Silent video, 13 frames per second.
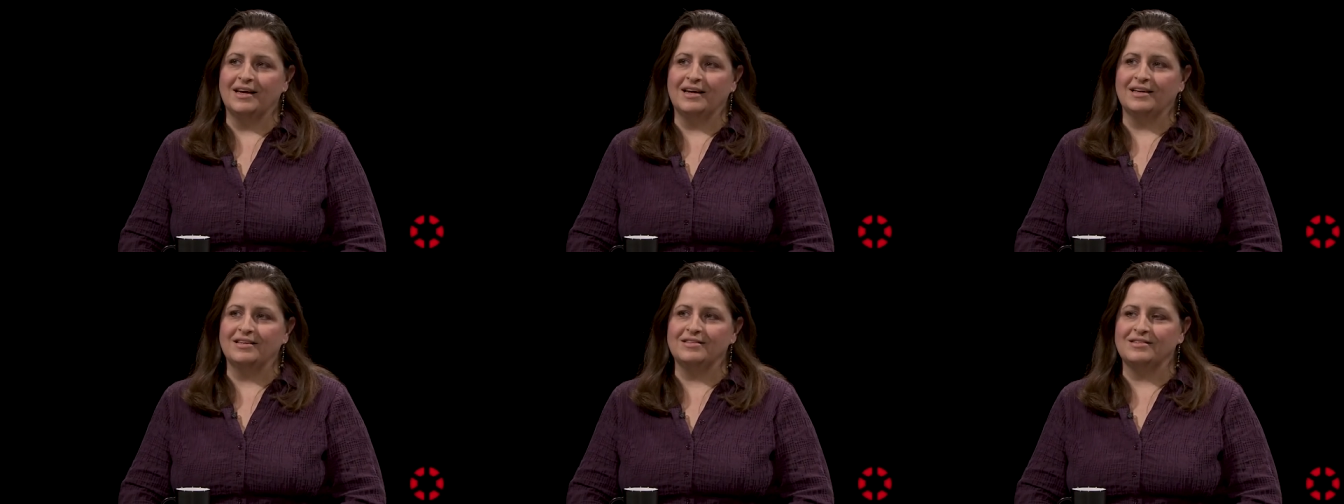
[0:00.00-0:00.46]

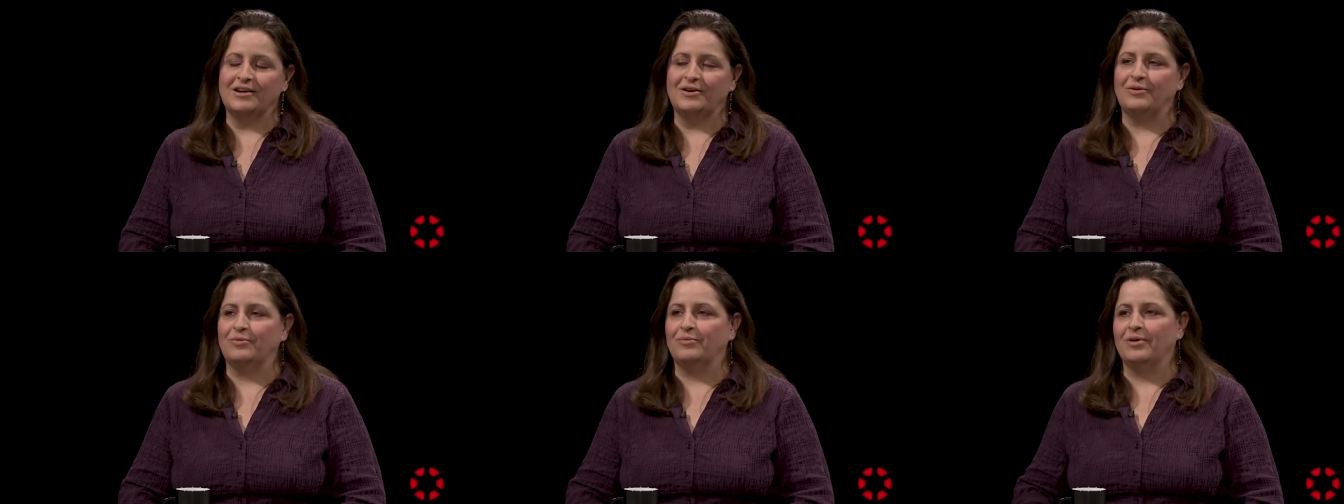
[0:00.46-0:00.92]
Uh,
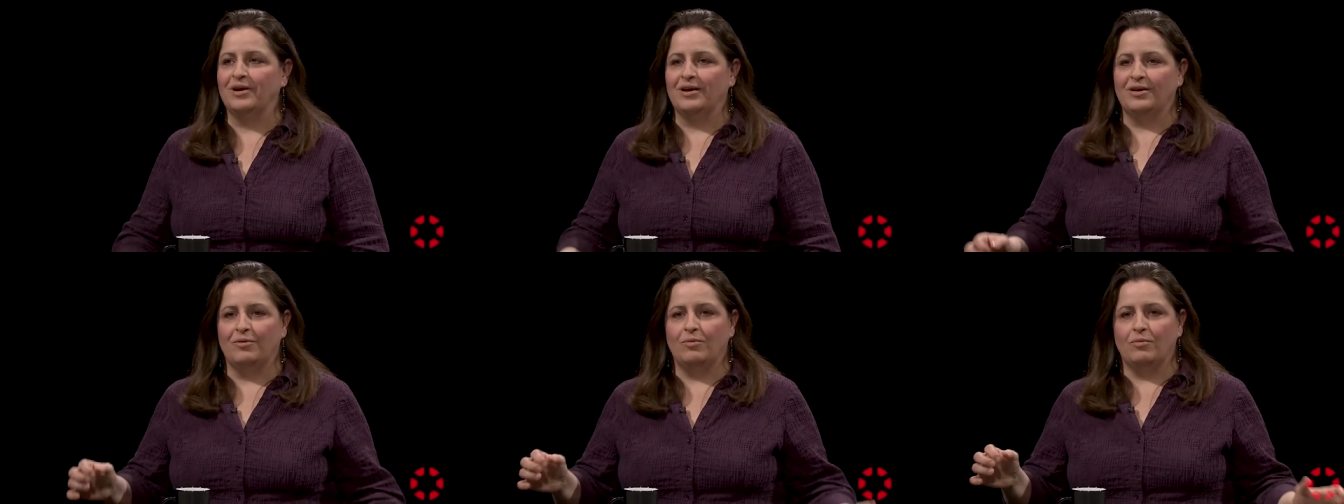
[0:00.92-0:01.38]
so
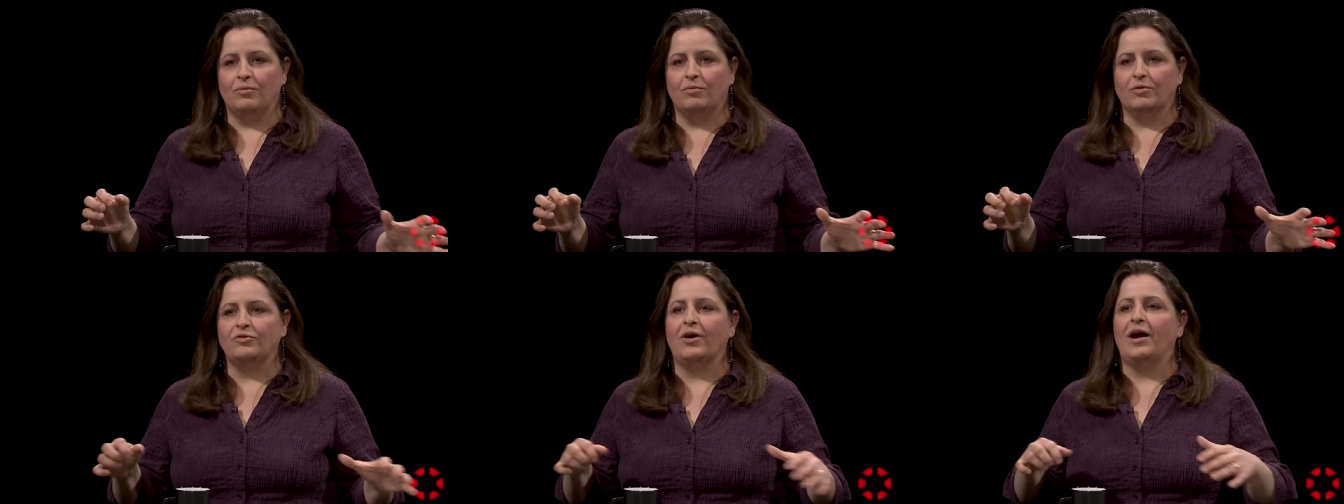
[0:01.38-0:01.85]

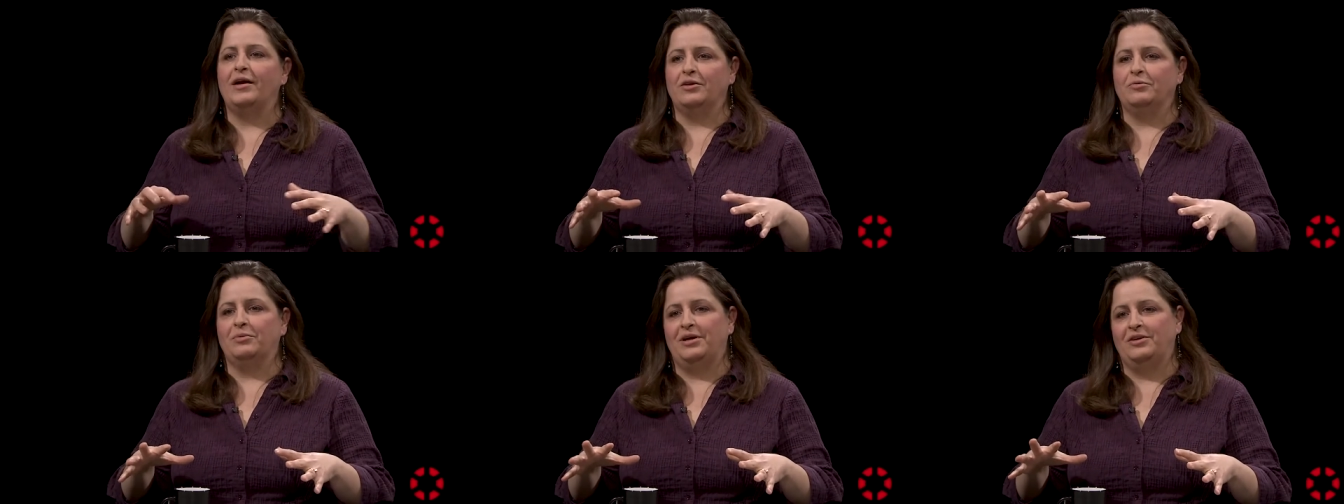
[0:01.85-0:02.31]
we're trying
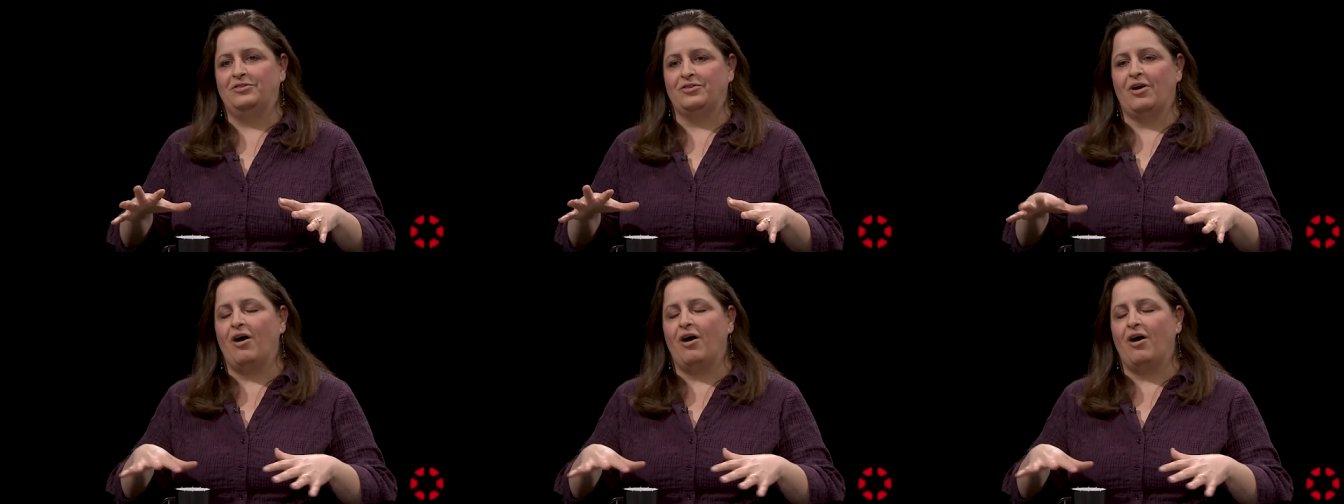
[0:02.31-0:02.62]
to reach